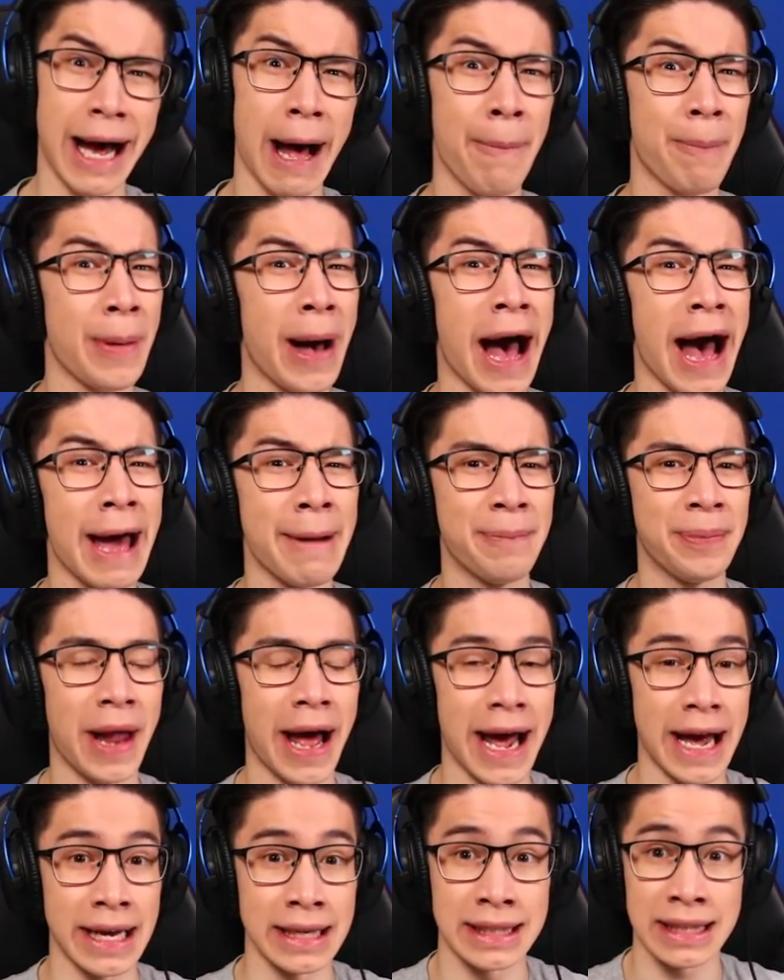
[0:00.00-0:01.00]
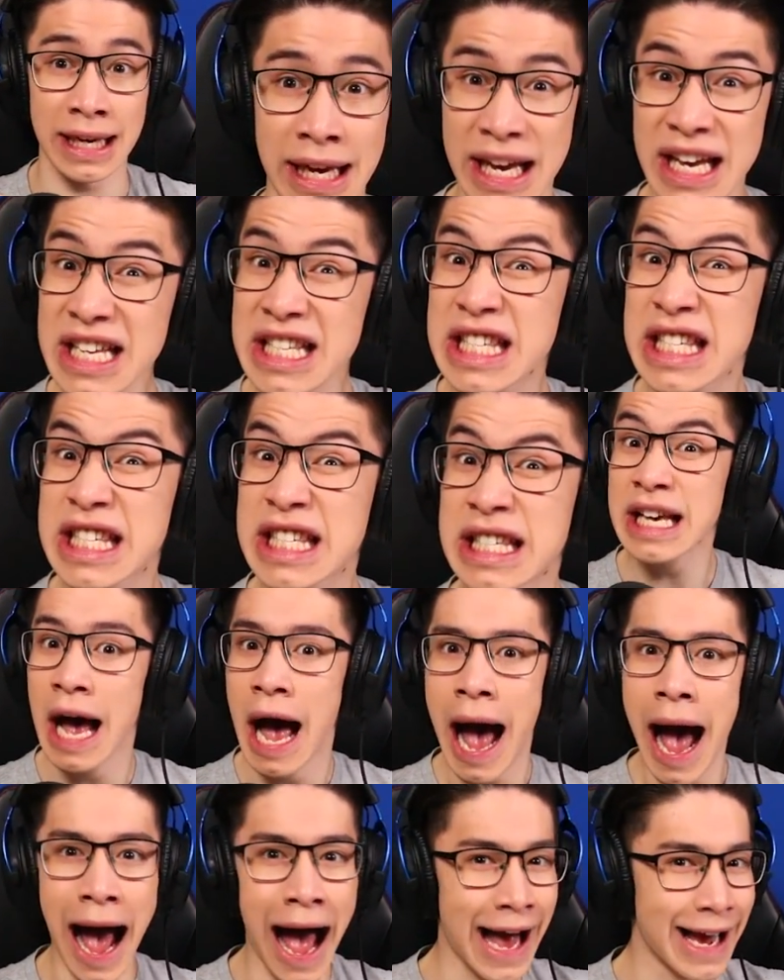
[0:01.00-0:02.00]
up behind players, hiss,
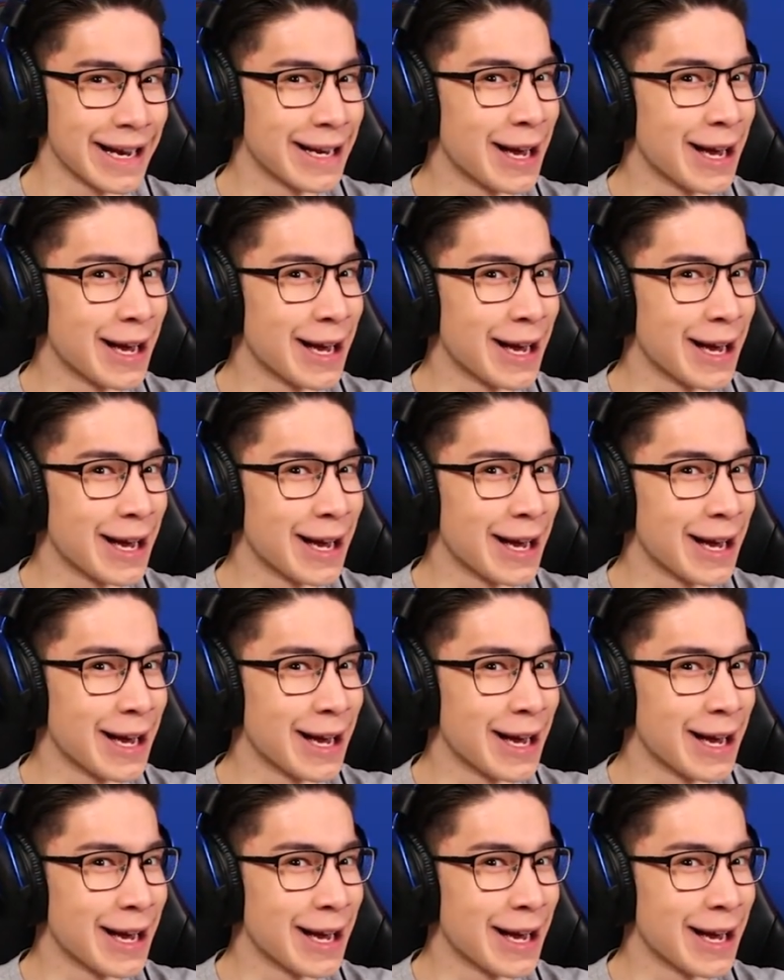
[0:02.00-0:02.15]
and